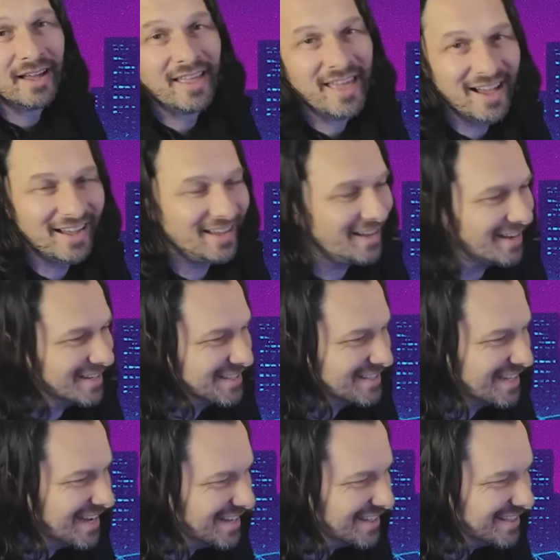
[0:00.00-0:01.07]
I
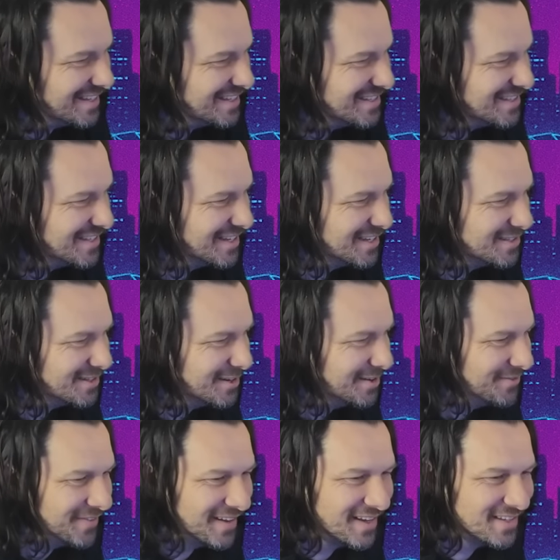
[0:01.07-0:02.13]
start these things
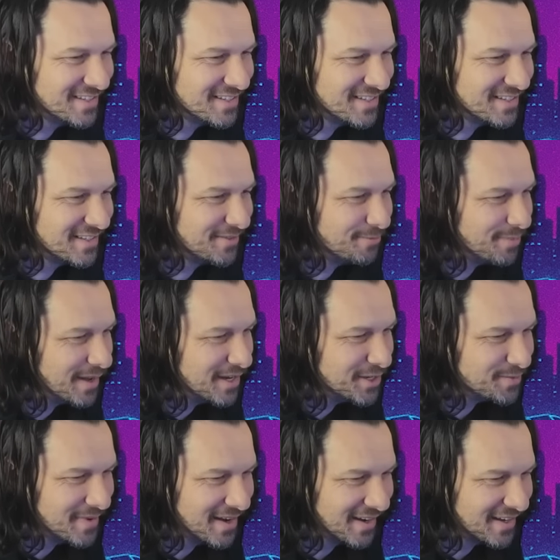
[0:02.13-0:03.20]
off as just a
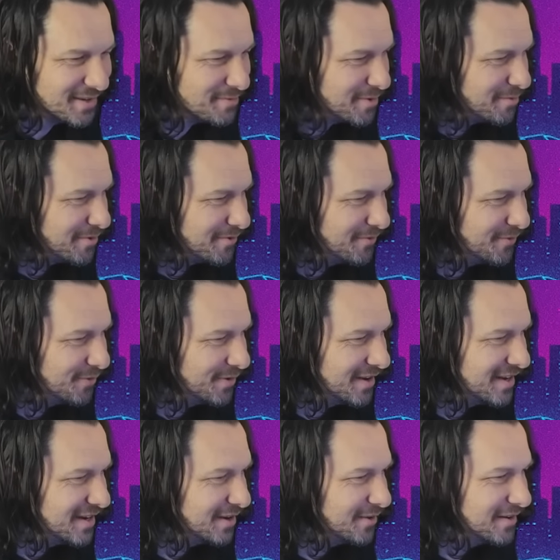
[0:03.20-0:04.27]
benchmarking, but before
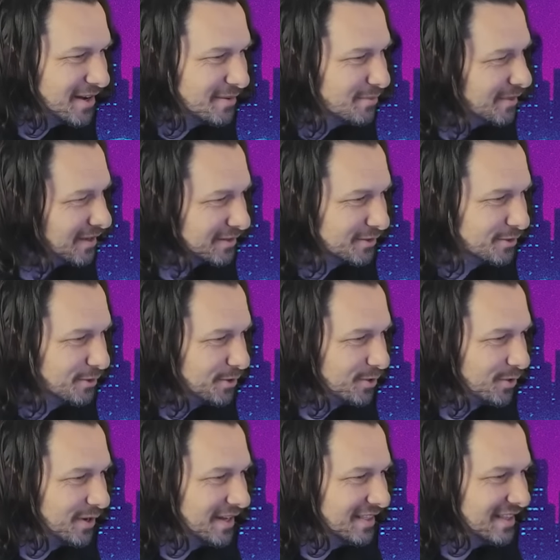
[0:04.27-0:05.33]
you know it, I'm like
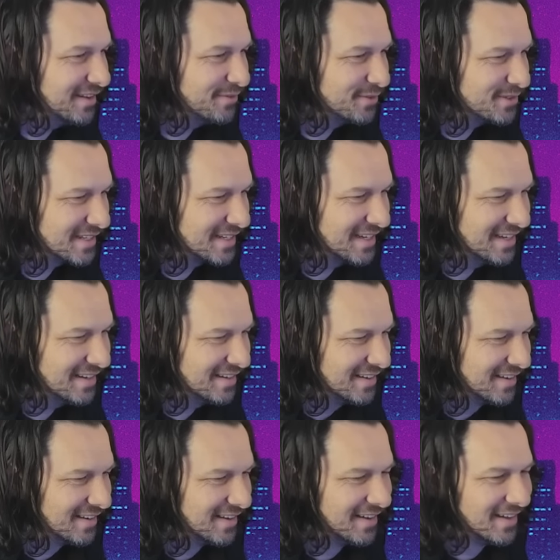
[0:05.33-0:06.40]
2-3 levels in.
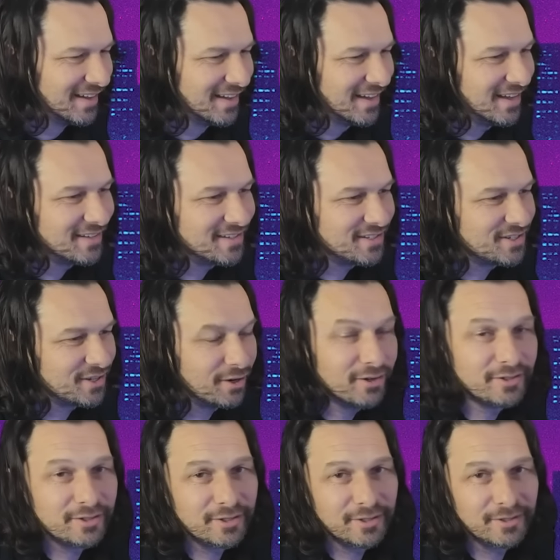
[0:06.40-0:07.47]
It just
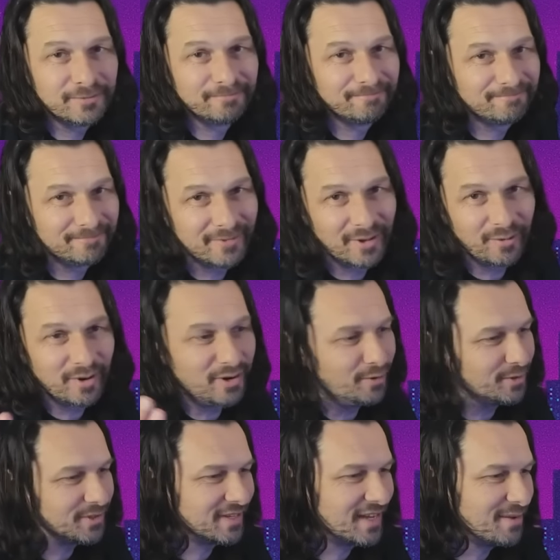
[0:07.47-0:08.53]
shows you what an
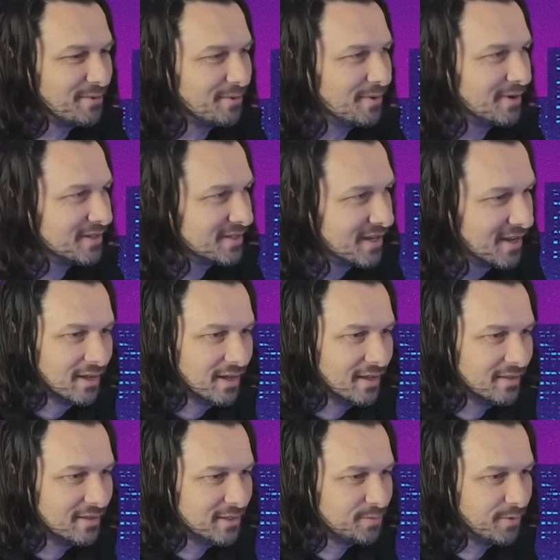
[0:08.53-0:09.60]
awesome game it was.
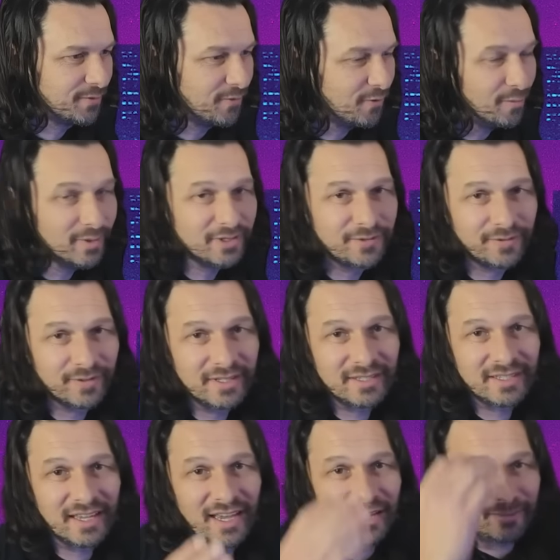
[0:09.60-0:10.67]
And this performance for this
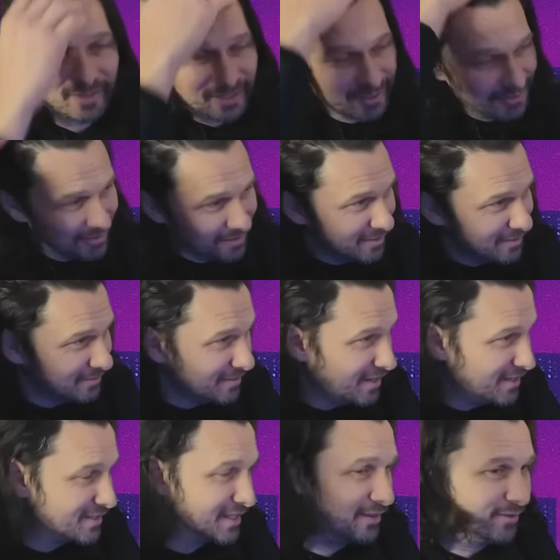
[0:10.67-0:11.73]
game is just
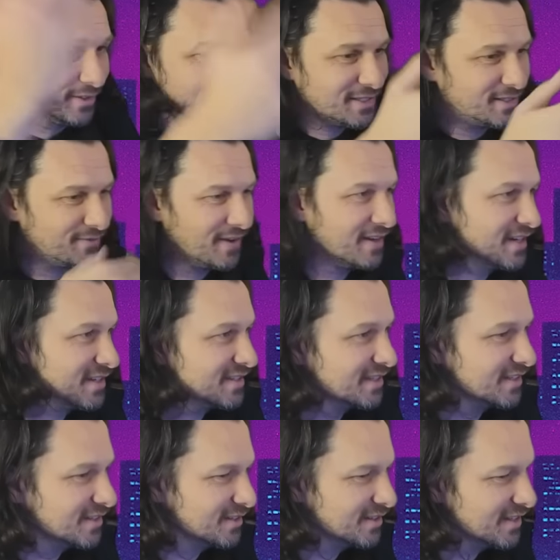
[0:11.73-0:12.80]
next level. This is
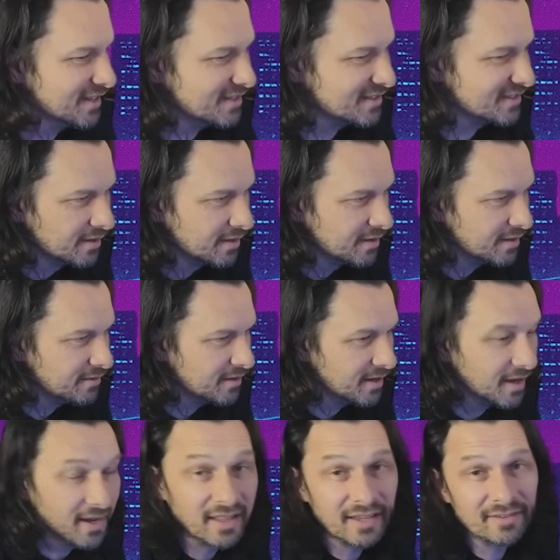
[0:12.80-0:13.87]
fantastic. Look at this. All right,
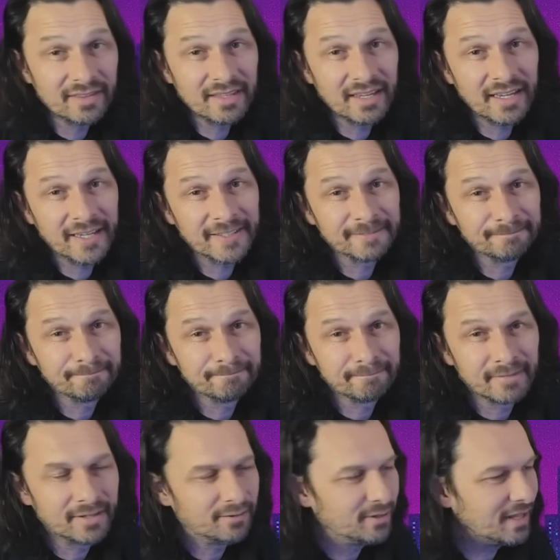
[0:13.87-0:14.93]
I'm gonna leave it there.
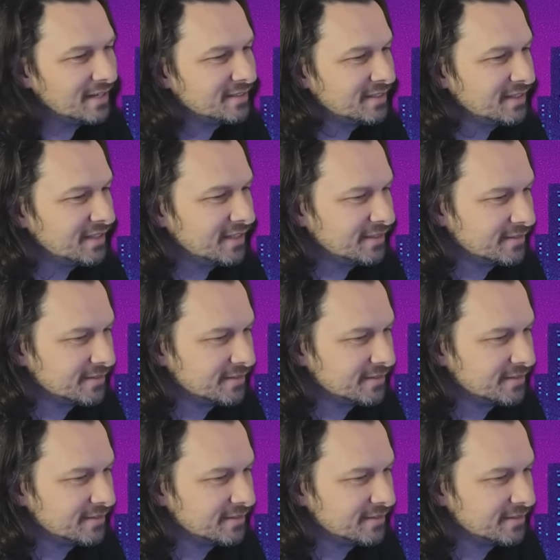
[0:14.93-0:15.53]
Reluctantly.